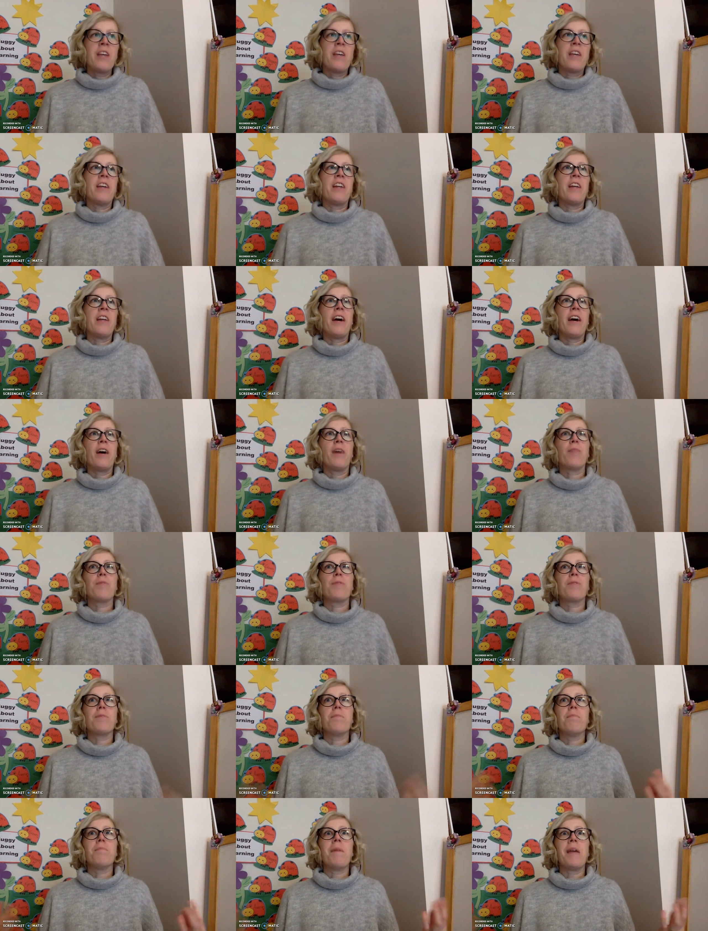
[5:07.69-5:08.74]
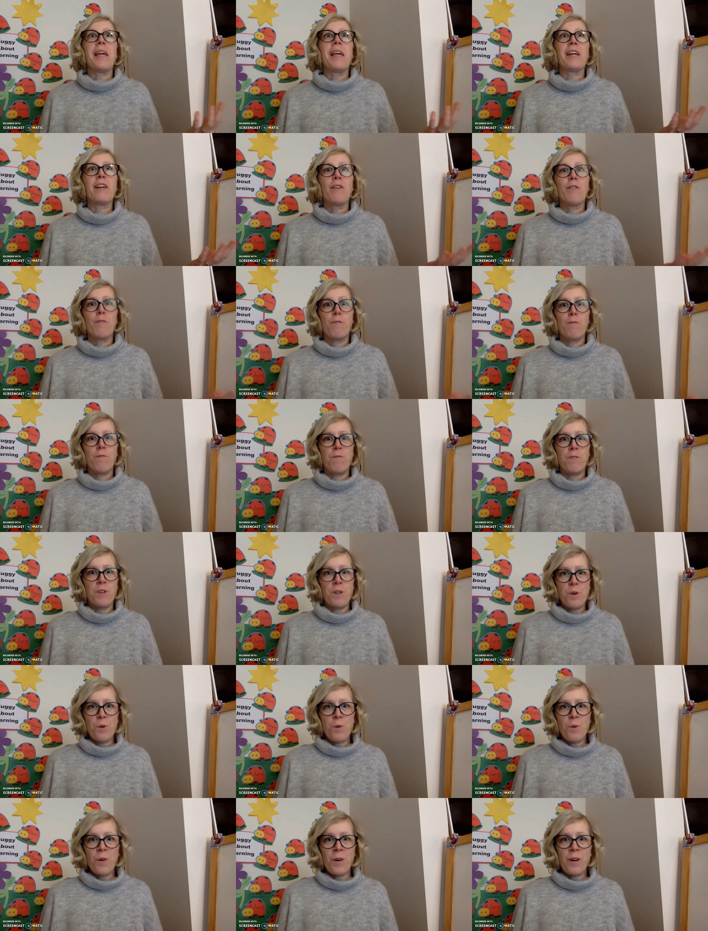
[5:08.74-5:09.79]
It helps make
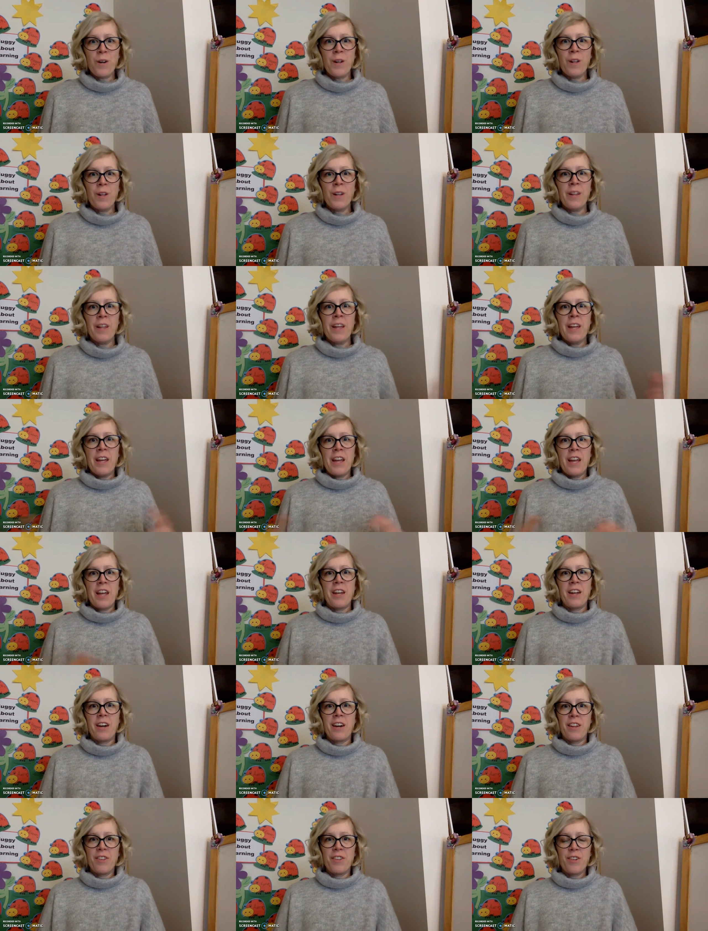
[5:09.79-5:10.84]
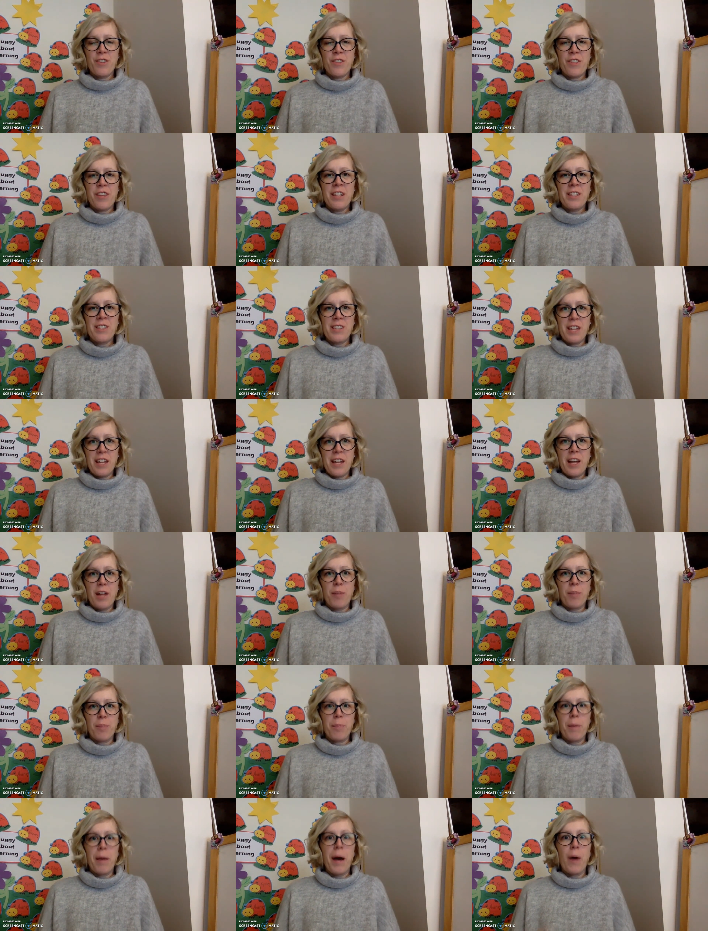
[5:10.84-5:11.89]
fuel and other things that
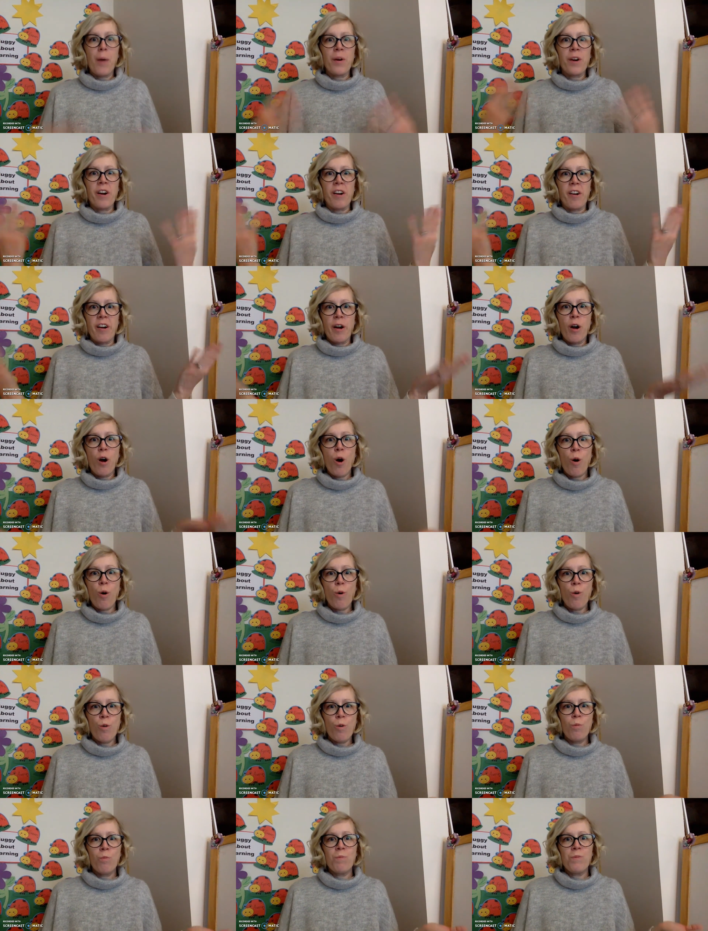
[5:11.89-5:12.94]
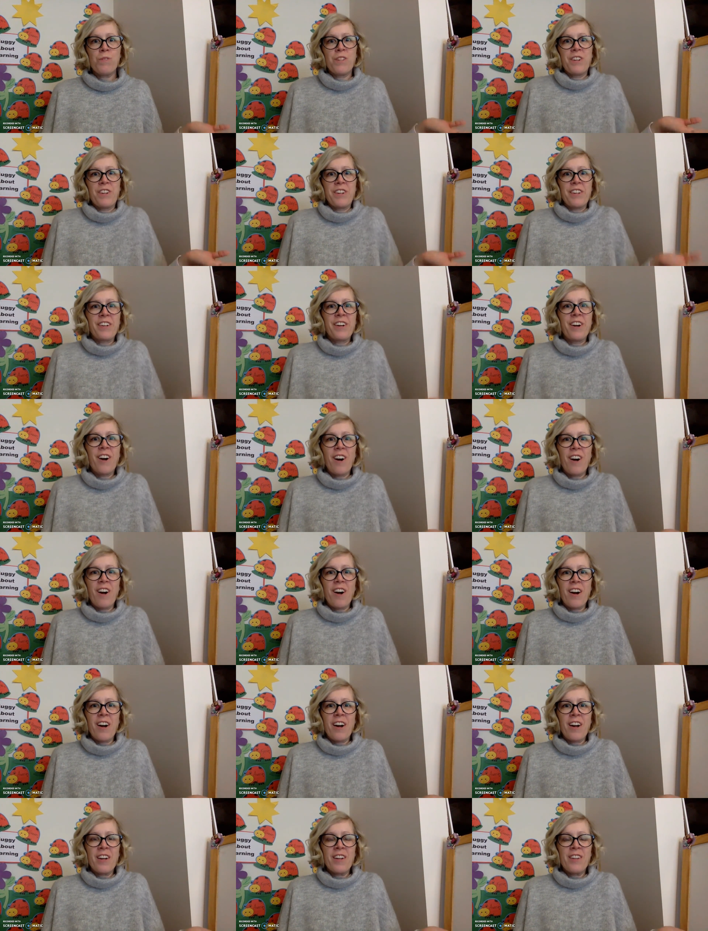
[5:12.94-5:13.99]
help power our homes and our
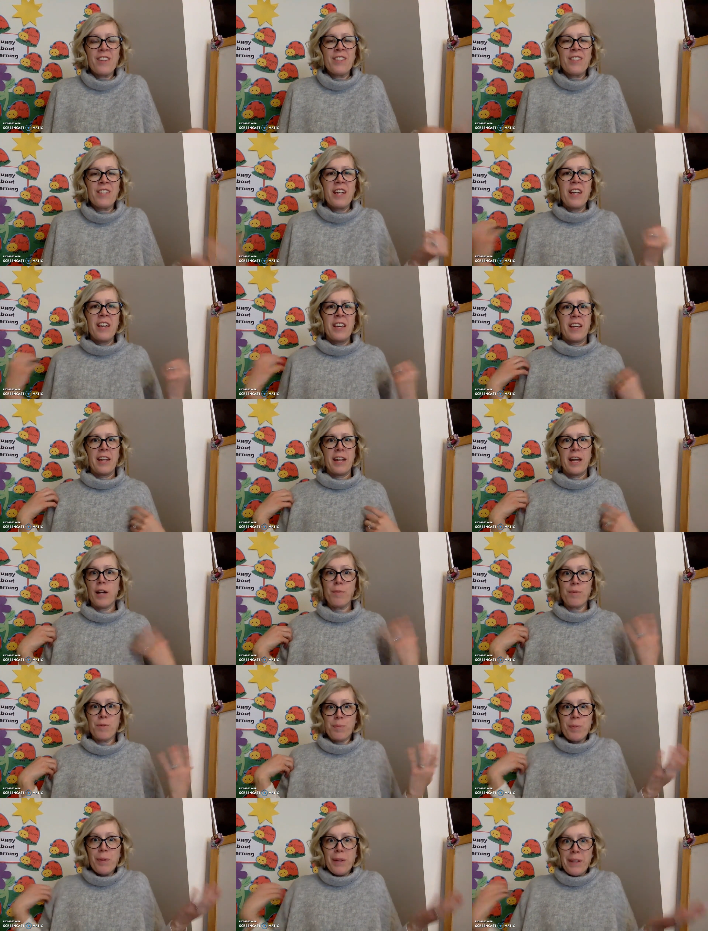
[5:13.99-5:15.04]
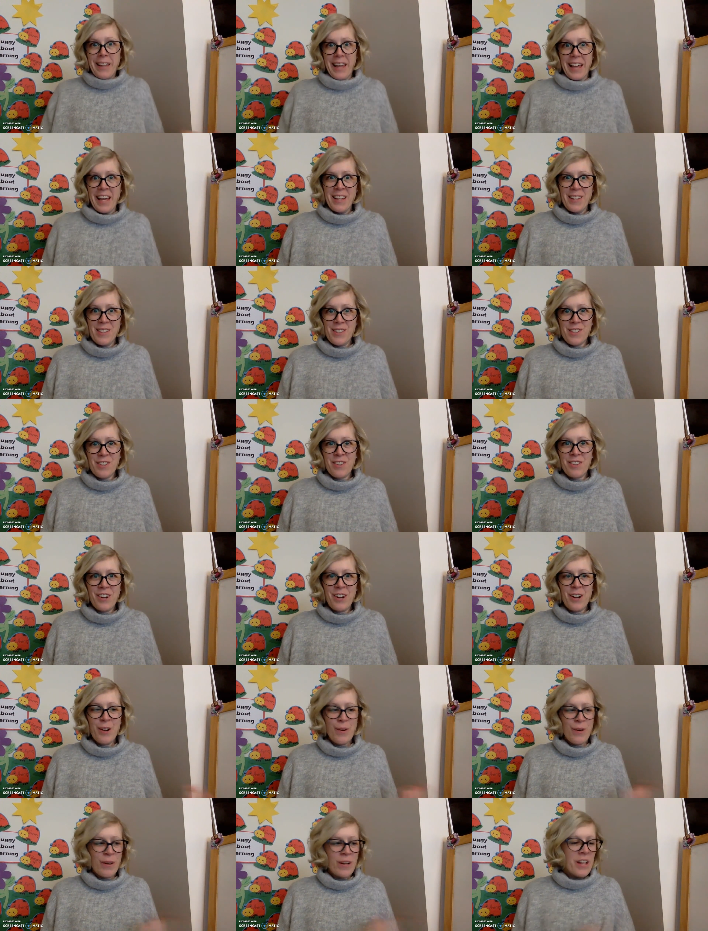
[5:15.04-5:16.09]
cars. It helps plants
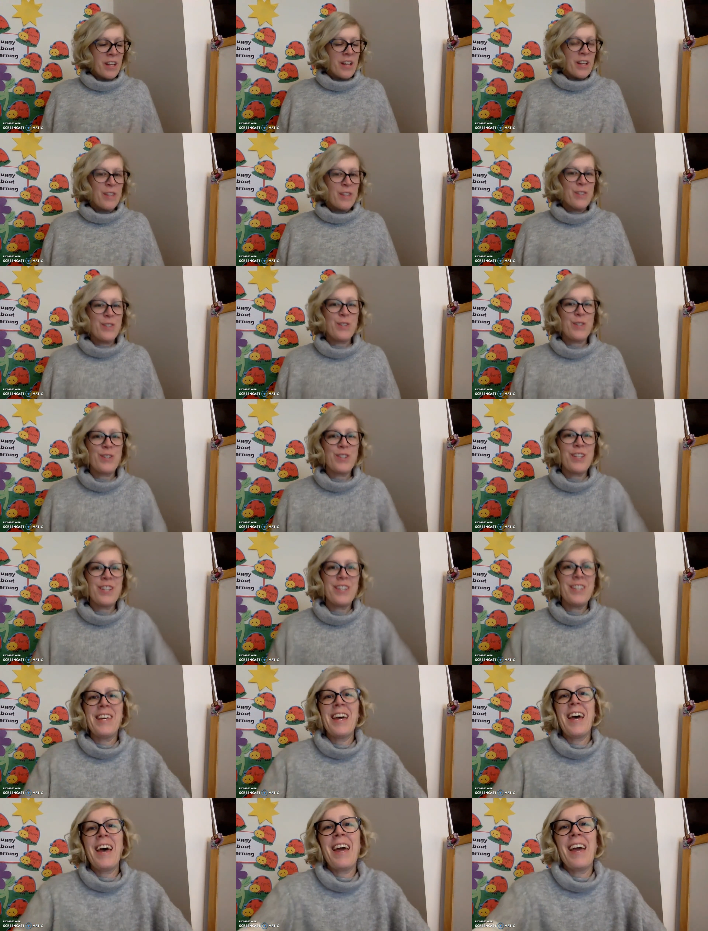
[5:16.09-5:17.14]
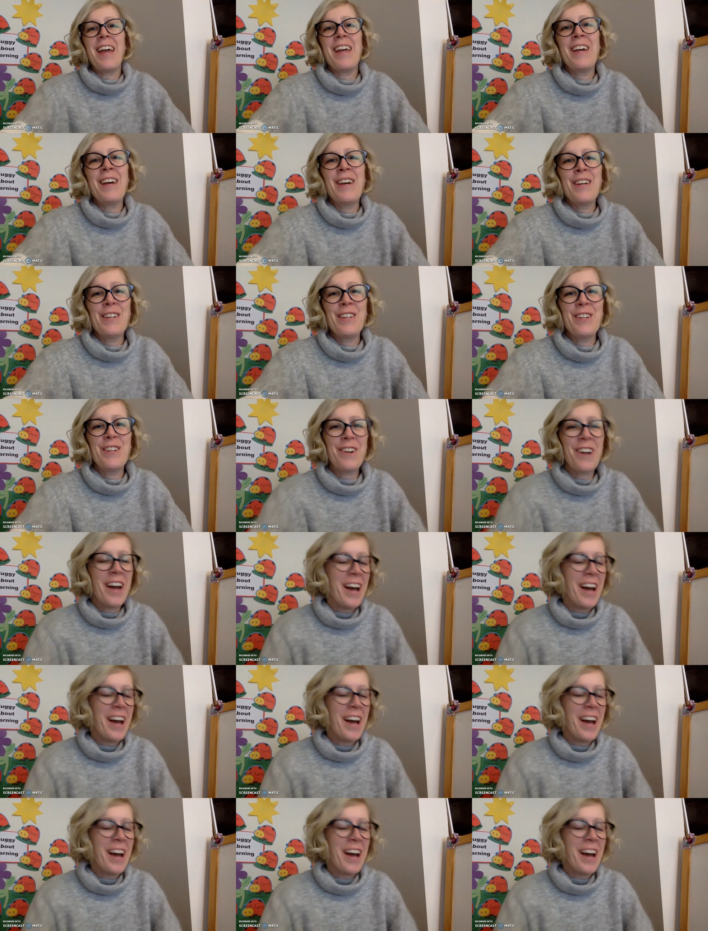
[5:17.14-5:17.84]
grow. So today, your